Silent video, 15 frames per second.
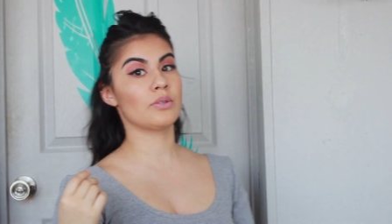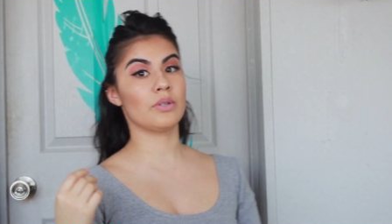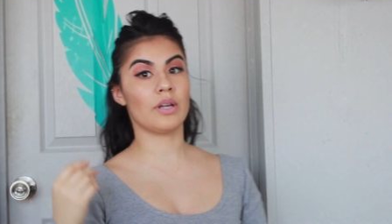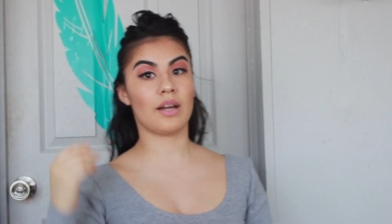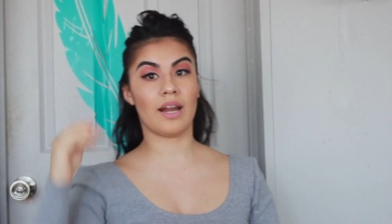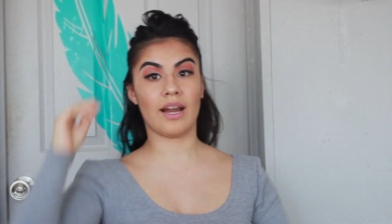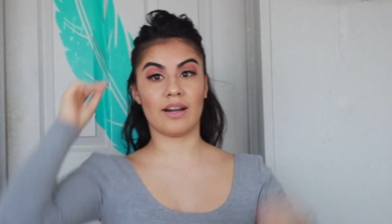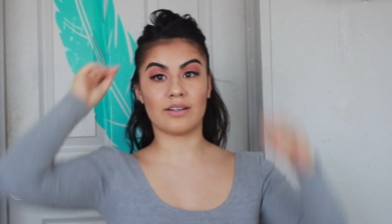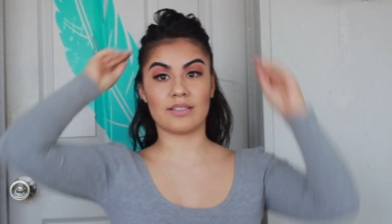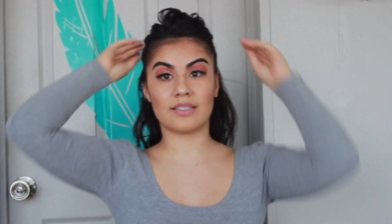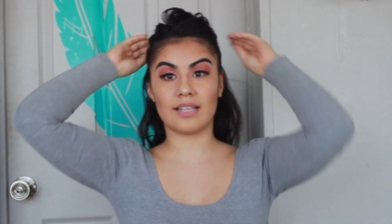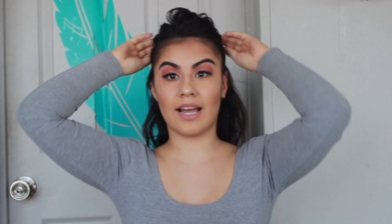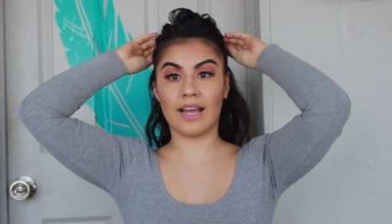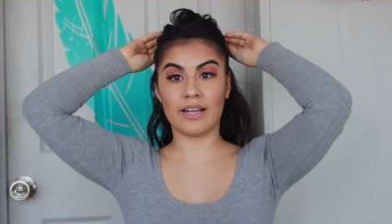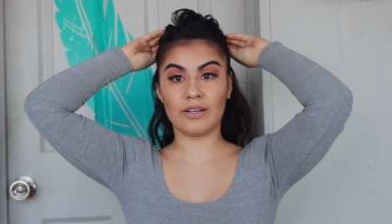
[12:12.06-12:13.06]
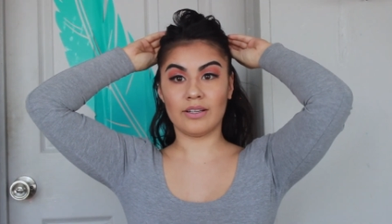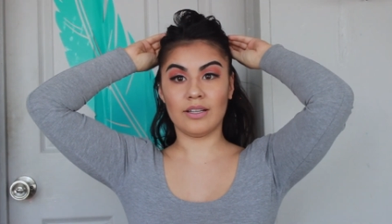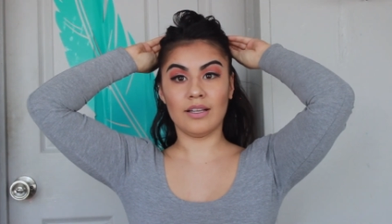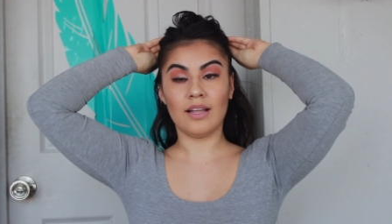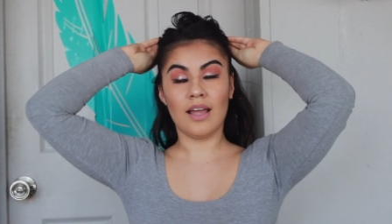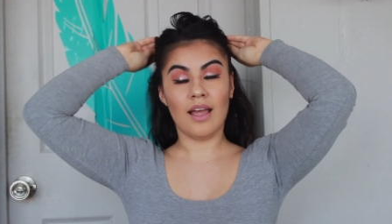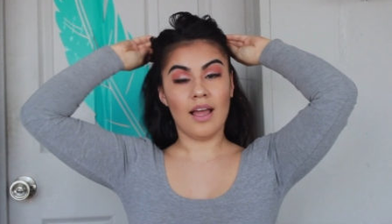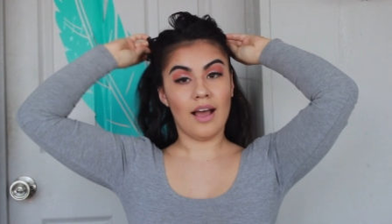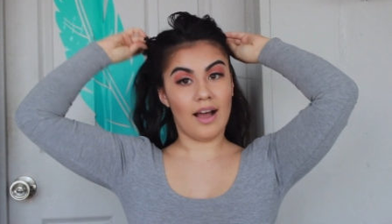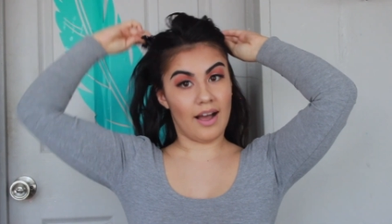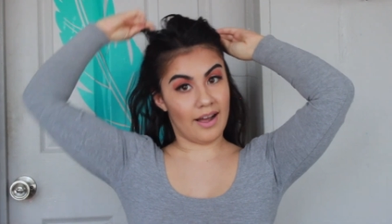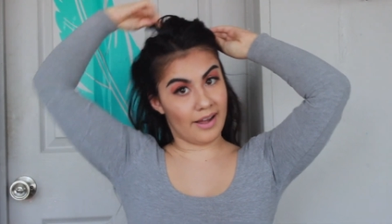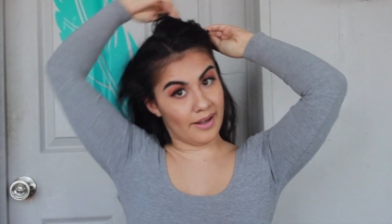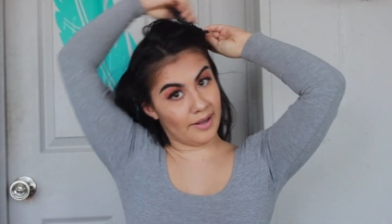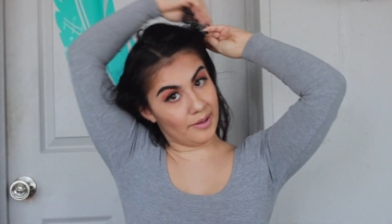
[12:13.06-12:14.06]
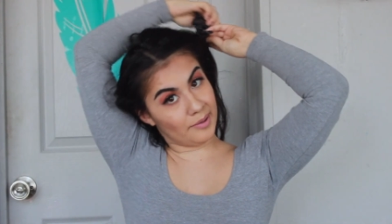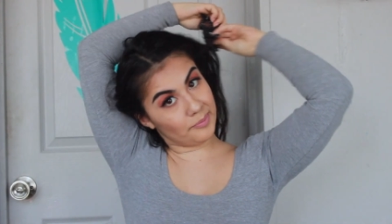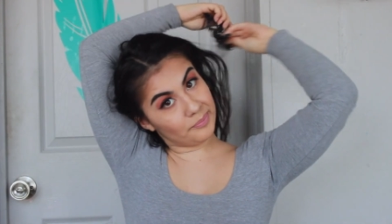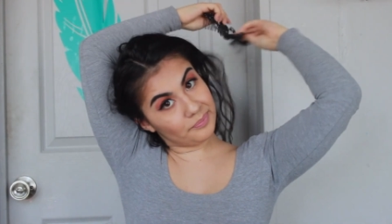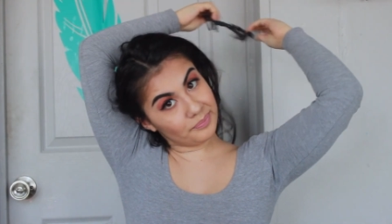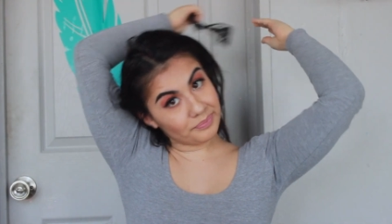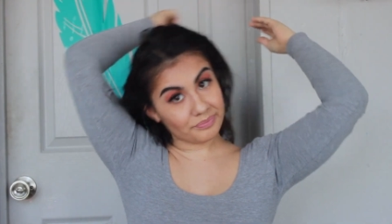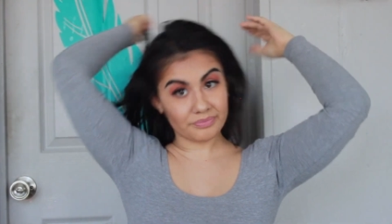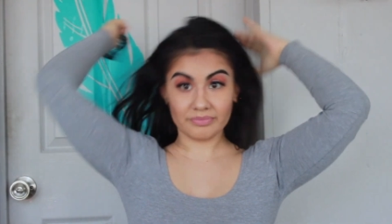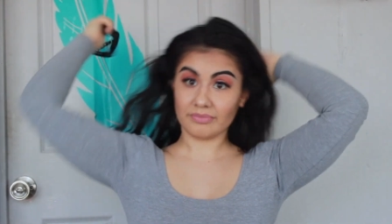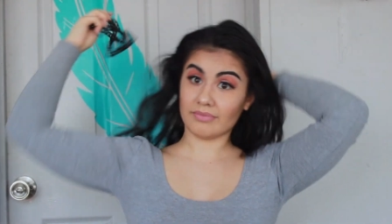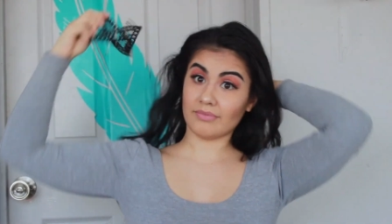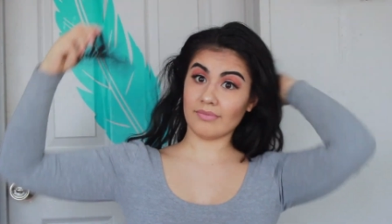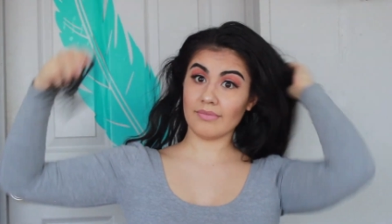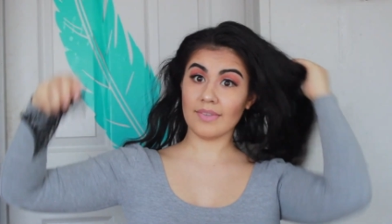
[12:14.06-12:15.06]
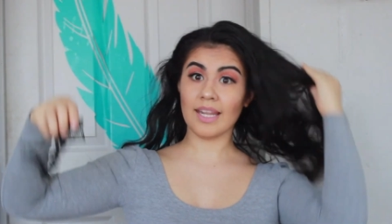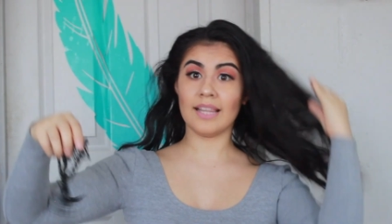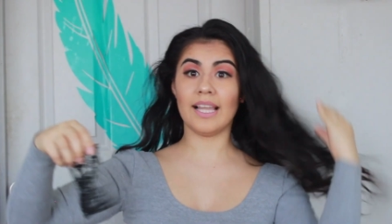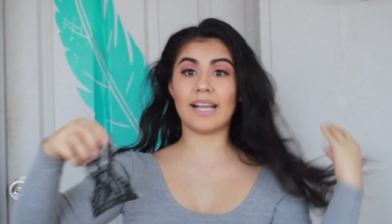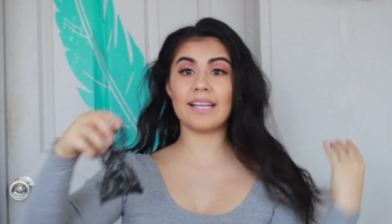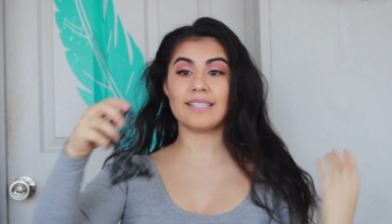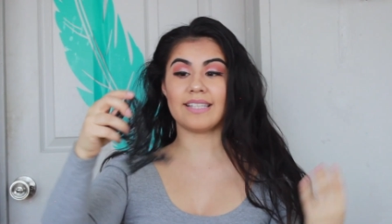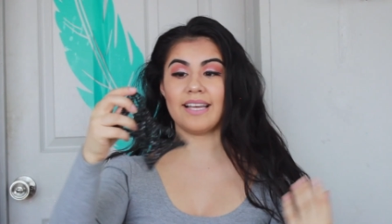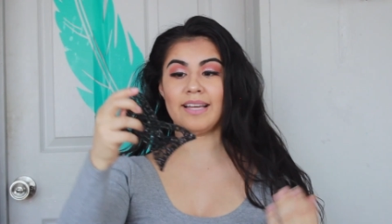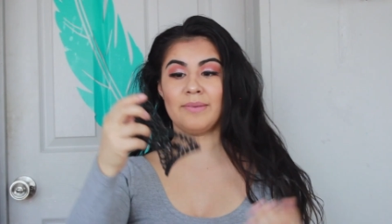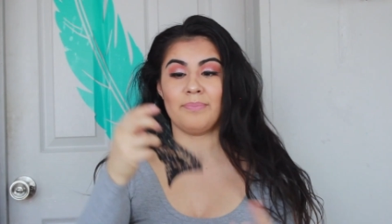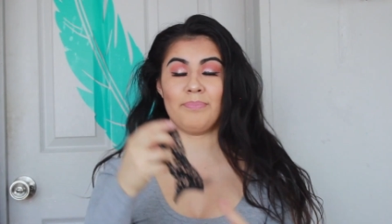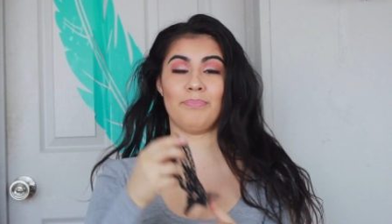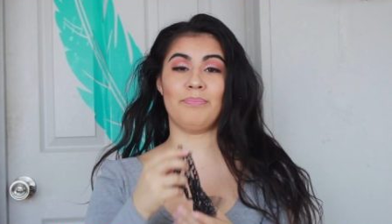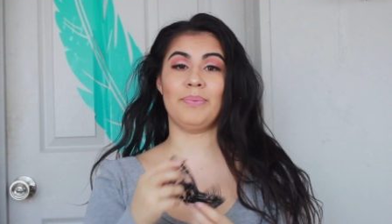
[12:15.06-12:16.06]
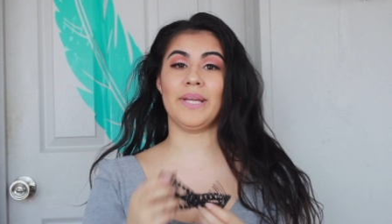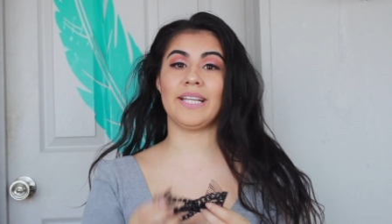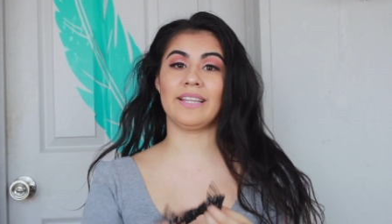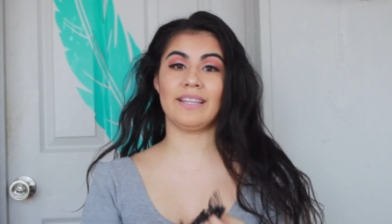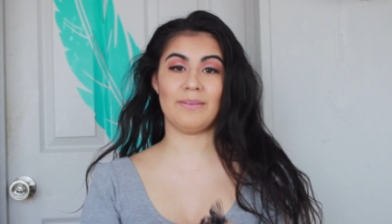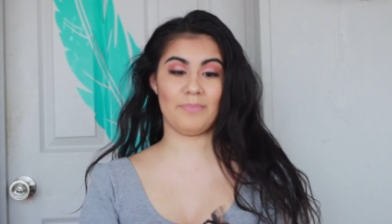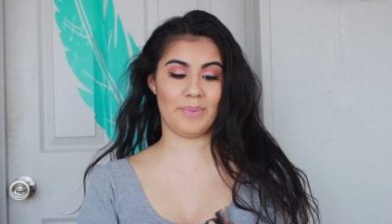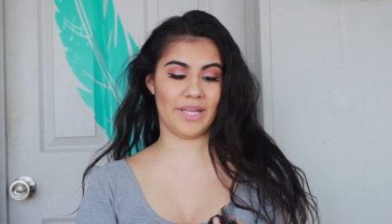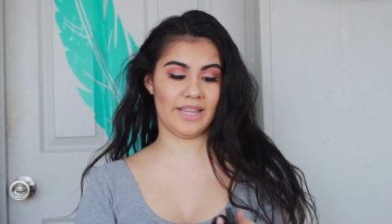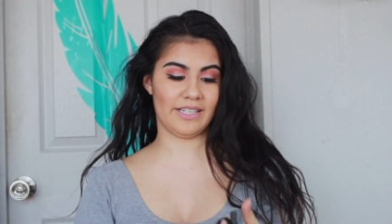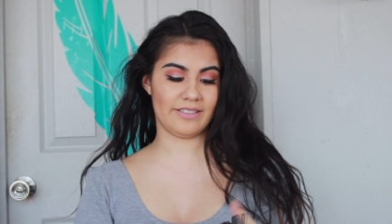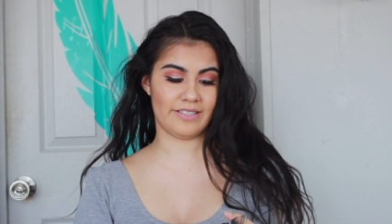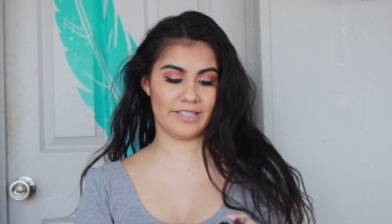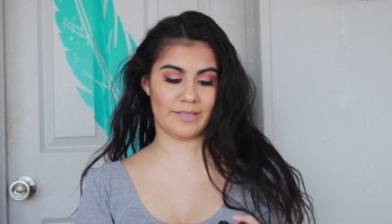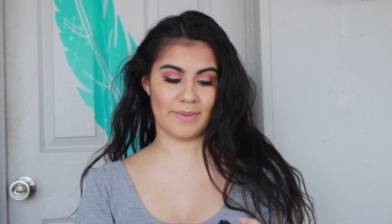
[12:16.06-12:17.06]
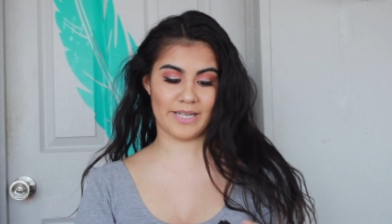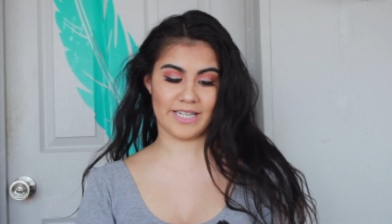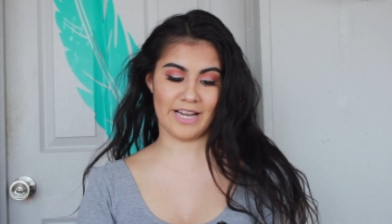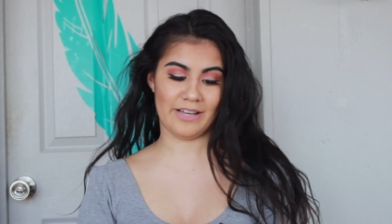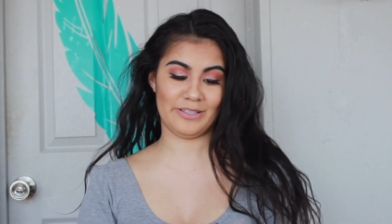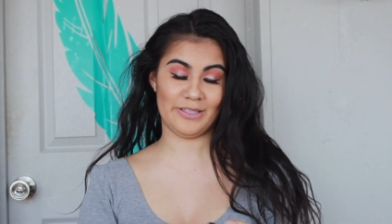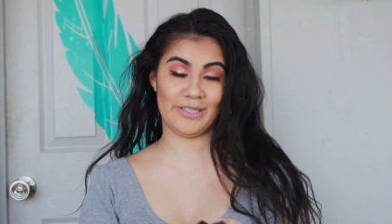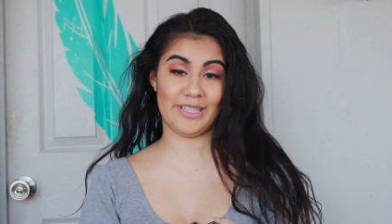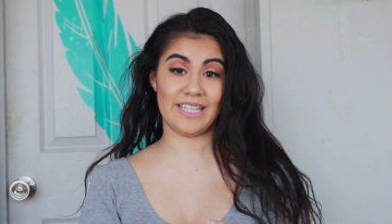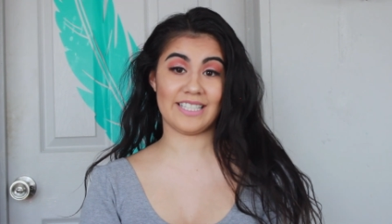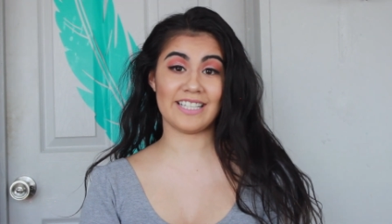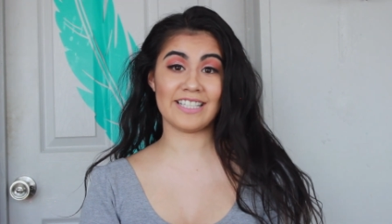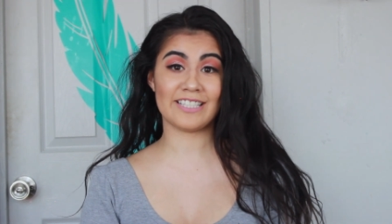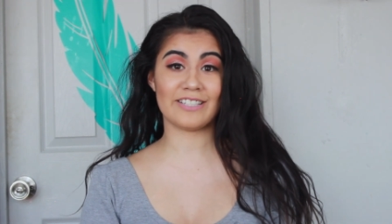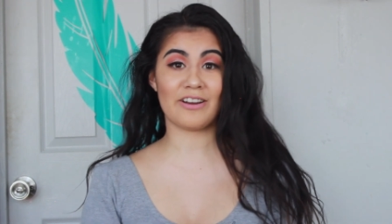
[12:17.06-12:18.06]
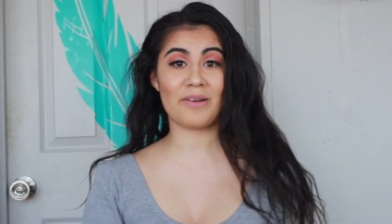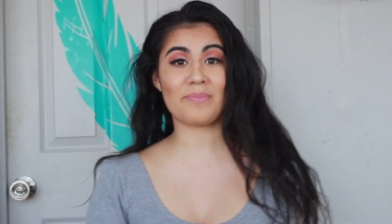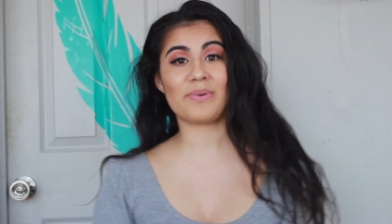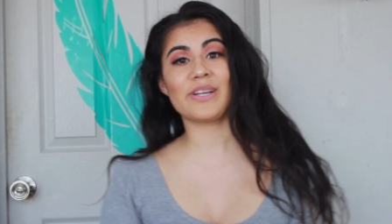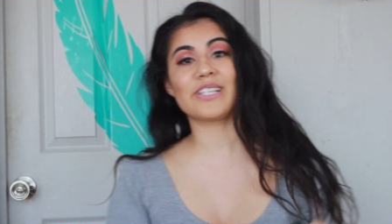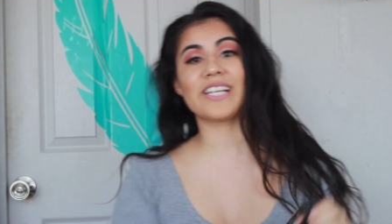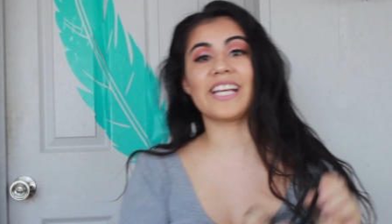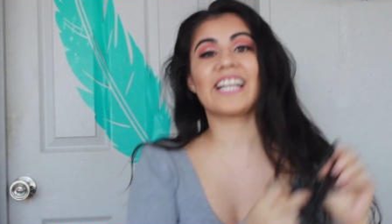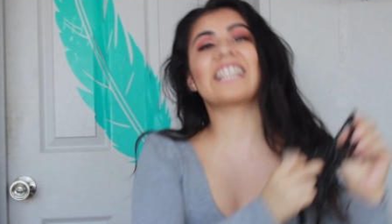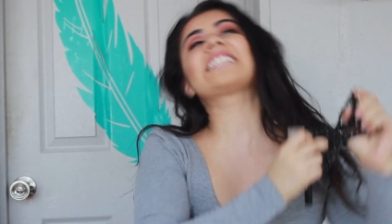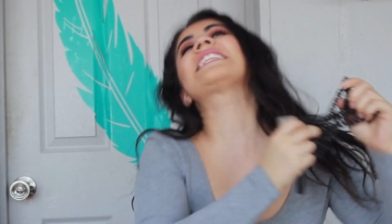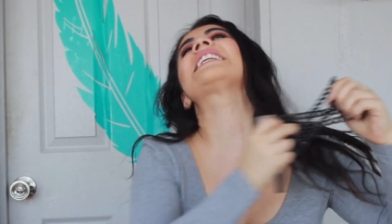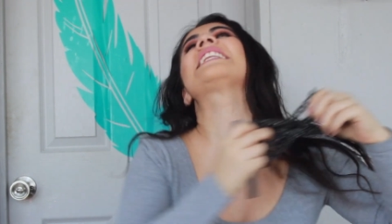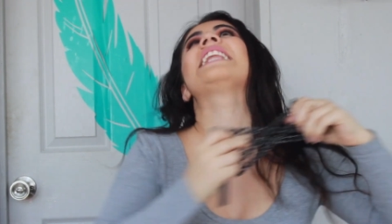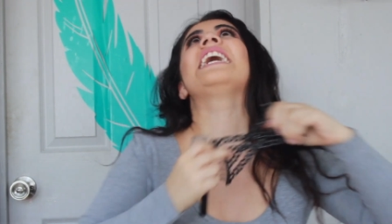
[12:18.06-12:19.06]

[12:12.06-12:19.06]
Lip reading: to your hairstyle. Like I said, been there since my childhood. I didn't start appreciating it till